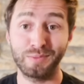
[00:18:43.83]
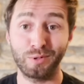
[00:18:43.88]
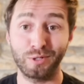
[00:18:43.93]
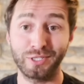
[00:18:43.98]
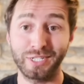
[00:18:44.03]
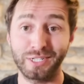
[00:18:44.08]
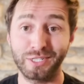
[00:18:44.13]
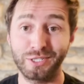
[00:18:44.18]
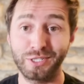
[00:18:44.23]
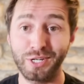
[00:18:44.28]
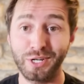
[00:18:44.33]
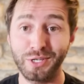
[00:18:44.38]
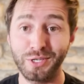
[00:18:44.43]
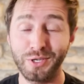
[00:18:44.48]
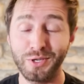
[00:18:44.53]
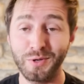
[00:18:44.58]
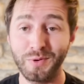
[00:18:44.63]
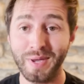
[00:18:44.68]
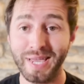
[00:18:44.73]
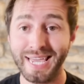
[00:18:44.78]
project to show
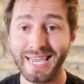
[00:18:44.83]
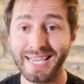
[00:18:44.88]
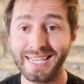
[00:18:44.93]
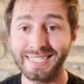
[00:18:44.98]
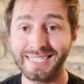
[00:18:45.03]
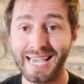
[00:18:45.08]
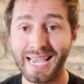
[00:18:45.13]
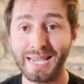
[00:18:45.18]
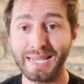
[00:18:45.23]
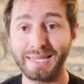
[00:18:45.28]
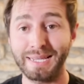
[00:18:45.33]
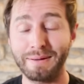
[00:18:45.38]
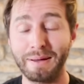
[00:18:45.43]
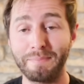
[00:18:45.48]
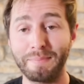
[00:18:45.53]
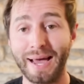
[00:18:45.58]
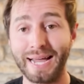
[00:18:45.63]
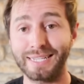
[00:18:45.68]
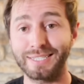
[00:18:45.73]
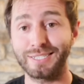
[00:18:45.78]
you is a
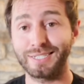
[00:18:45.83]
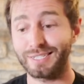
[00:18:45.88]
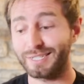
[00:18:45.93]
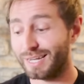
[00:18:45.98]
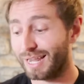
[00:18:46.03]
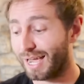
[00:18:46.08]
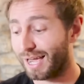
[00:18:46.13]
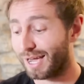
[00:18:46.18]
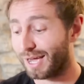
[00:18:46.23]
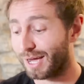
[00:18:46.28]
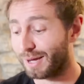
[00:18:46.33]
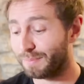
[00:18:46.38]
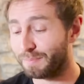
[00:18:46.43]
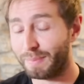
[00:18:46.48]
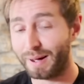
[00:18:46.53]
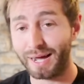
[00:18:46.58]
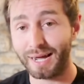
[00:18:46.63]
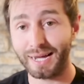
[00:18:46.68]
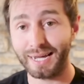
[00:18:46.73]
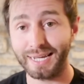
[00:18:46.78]
pattern
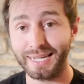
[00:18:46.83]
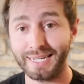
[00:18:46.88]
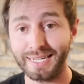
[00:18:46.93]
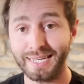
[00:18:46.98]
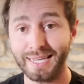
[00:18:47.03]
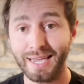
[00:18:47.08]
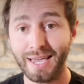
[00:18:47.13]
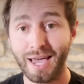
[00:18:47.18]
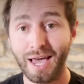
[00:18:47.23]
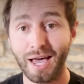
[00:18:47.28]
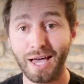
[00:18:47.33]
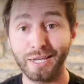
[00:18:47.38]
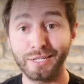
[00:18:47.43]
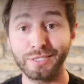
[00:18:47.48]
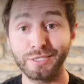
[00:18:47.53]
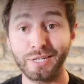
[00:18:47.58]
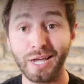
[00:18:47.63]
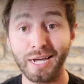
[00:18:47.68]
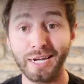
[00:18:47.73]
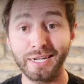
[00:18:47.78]
by
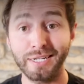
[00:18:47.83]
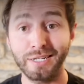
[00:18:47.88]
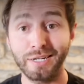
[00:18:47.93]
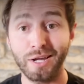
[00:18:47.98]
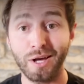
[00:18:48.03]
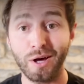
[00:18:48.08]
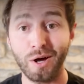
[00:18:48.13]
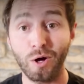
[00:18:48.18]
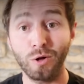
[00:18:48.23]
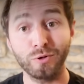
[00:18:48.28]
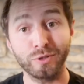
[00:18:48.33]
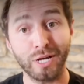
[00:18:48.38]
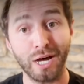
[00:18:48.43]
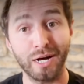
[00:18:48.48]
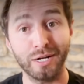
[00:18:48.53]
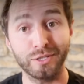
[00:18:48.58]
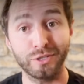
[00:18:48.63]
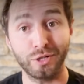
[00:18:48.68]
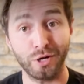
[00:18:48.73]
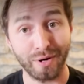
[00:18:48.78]
Stine,
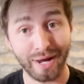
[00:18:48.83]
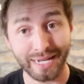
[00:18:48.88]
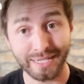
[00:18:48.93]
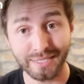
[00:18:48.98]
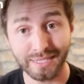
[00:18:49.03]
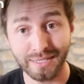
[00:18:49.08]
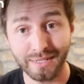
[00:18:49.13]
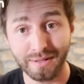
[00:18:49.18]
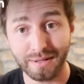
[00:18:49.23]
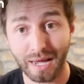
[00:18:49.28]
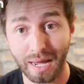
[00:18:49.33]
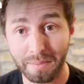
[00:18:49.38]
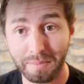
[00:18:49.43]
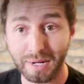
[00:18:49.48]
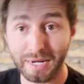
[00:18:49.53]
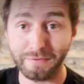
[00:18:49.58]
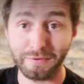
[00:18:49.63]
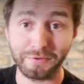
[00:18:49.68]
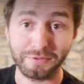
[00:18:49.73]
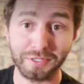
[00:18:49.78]
Hoelgard, Johanson. I
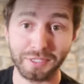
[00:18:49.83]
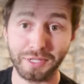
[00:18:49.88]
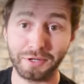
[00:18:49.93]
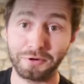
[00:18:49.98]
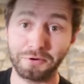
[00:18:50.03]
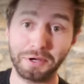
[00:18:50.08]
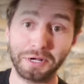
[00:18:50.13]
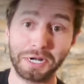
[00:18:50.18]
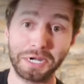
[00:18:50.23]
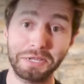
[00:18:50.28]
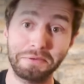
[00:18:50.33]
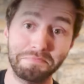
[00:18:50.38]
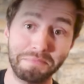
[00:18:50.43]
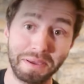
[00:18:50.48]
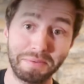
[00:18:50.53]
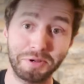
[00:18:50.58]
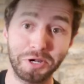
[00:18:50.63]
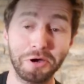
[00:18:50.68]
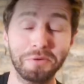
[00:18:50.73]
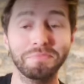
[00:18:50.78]
believe I've said that correctly,
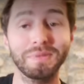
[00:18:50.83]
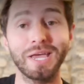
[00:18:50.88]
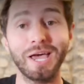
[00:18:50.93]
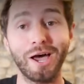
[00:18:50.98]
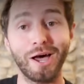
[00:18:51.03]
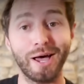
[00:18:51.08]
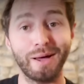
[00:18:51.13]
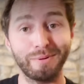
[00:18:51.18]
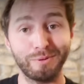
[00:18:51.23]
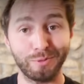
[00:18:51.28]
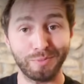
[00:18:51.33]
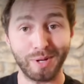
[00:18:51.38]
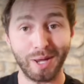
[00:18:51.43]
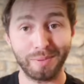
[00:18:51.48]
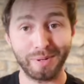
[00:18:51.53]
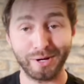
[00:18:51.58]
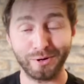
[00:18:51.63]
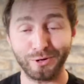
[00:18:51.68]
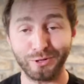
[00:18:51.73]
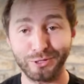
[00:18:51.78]
maybe not. It will be up
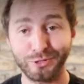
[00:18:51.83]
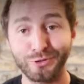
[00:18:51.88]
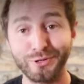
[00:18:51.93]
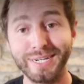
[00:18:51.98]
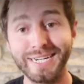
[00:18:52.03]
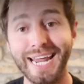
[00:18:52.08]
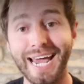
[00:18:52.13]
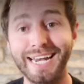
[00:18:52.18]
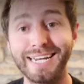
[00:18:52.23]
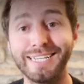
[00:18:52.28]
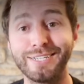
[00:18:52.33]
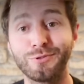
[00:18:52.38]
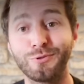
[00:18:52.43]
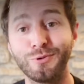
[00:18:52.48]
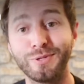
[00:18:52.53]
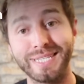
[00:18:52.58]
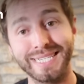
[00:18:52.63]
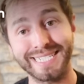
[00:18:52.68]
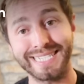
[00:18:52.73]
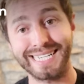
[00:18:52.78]
here on the screen, and it is
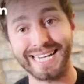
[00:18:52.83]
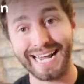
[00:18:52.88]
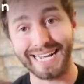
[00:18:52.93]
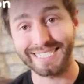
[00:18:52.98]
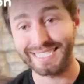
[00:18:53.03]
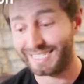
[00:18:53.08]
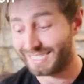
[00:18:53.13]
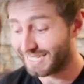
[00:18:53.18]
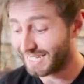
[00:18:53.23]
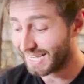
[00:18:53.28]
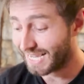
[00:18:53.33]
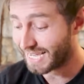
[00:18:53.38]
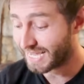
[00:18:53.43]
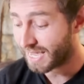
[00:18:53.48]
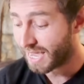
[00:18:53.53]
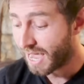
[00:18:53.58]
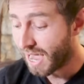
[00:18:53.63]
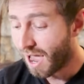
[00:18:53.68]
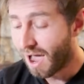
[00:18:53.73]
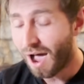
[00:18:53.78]
called the Slatter Tee.
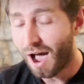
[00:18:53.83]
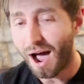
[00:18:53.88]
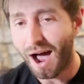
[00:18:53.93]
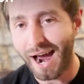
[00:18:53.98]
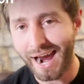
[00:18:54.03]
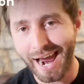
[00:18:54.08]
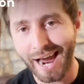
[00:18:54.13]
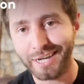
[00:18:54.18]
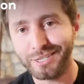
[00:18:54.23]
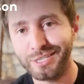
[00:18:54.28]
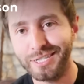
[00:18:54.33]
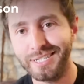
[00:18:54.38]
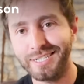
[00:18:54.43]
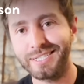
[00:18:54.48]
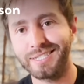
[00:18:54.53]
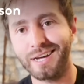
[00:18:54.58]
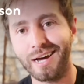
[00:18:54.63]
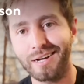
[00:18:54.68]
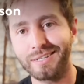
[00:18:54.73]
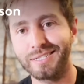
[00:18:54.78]
I actually
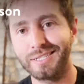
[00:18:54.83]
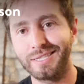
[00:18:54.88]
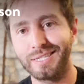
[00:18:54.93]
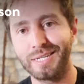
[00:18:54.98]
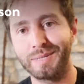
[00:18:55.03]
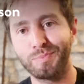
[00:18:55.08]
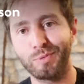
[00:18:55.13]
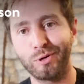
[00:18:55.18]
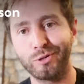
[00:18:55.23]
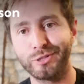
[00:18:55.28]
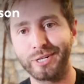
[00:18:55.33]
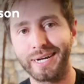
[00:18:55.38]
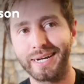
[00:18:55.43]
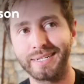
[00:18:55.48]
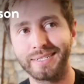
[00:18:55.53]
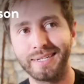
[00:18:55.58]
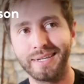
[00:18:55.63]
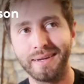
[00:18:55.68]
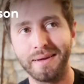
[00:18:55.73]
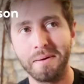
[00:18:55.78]
started this
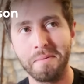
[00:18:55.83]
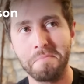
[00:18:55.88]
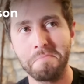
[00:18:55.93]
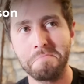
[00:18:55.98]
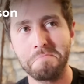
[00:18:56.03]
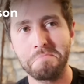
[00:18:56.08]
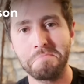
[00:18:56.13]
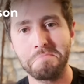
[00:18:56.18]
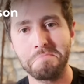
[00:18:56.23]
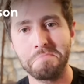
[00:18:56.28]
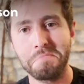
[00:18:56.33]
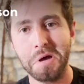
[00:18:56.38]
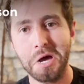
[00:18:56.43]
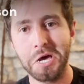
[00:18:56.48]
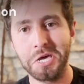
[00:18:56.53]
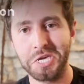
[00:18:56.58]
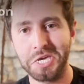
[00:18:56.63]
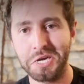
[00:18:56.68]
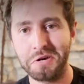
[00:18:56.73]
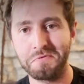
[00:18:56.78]
project a
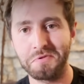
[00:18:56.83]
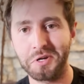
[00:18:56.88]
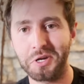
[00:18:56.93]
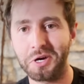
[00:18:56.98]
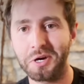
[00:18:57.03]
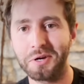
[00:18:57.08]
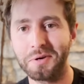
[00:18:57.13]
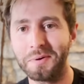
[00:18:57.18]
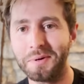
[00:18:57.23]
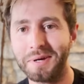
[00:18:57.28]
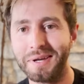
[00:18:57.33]
year ago.